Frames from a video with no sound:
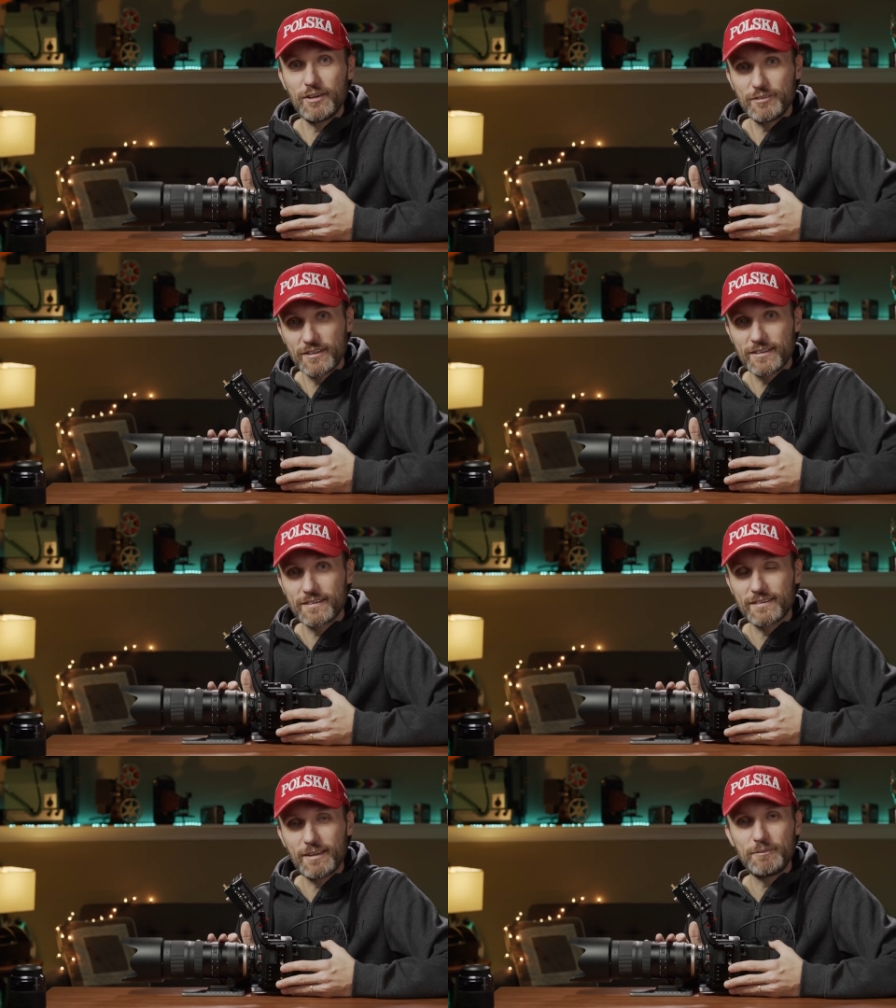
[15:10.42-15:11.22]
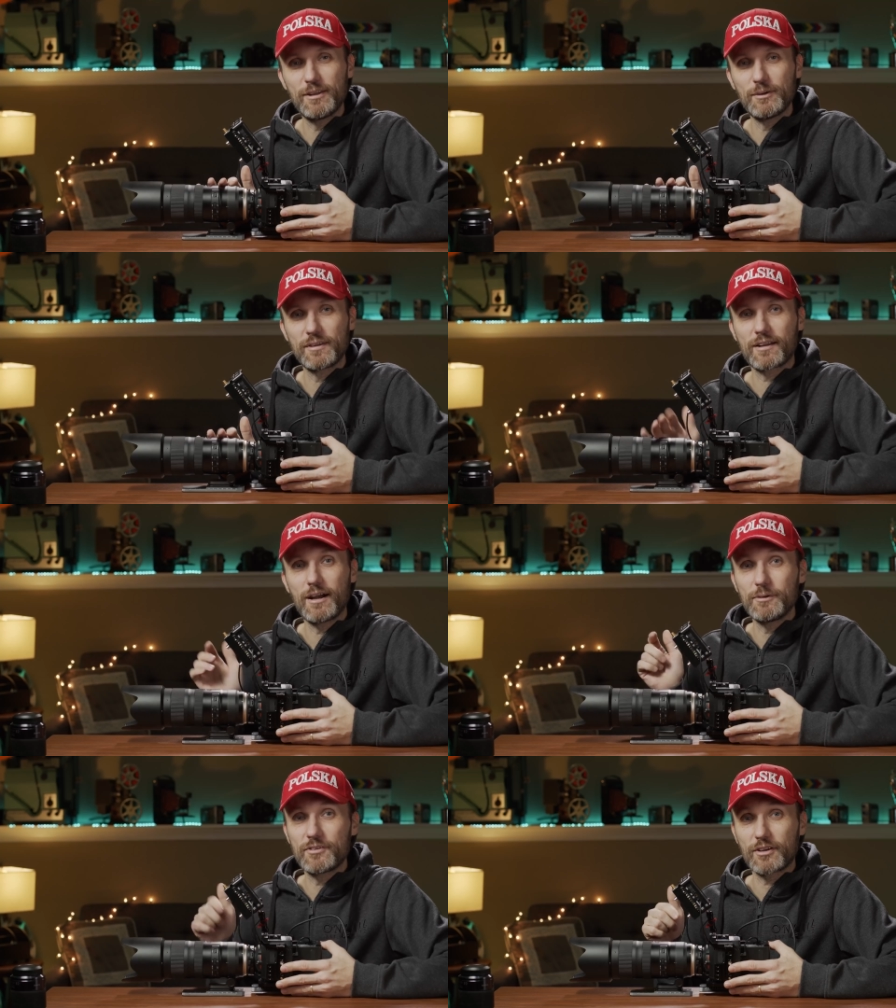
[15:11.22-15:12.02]
If you did, let me know in the
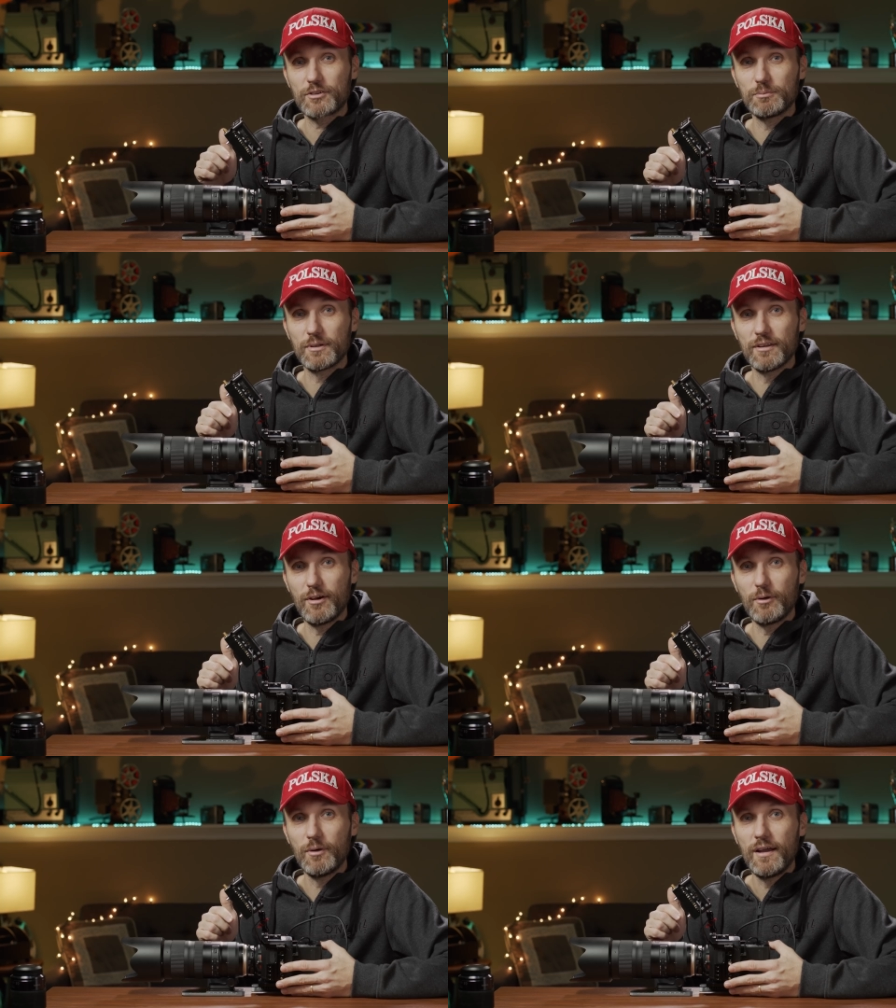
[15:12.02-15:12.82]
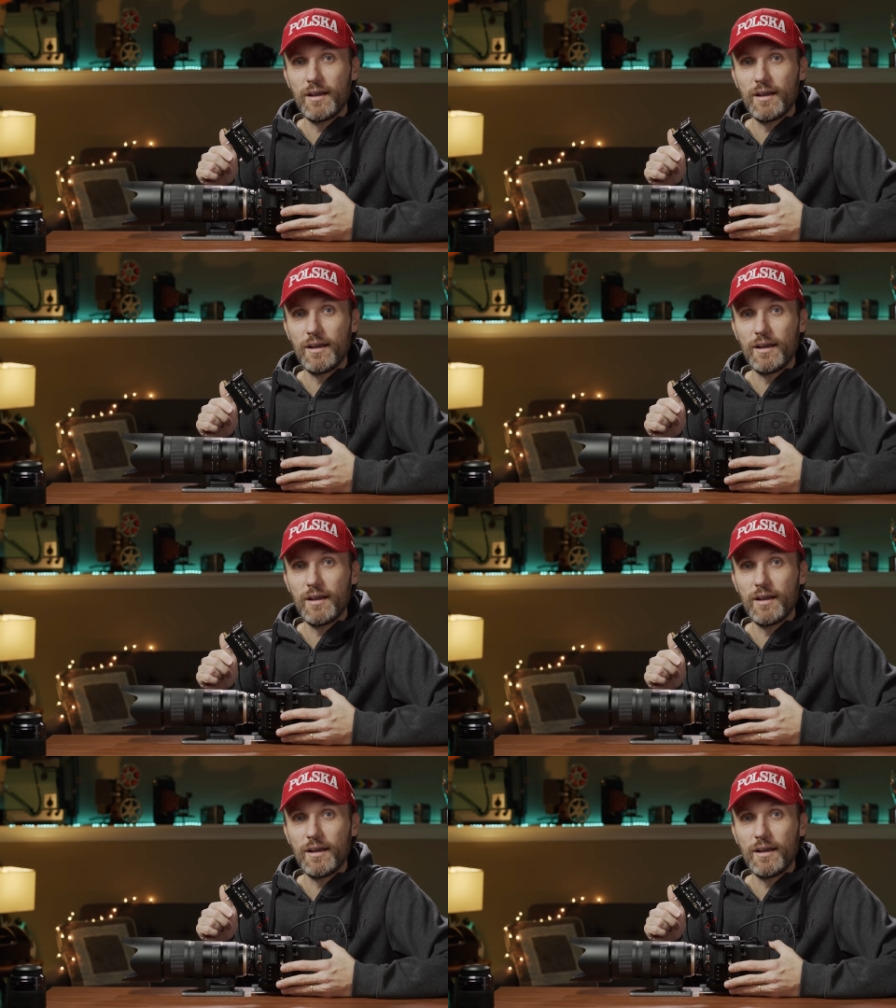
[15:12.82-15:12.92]
comment section below.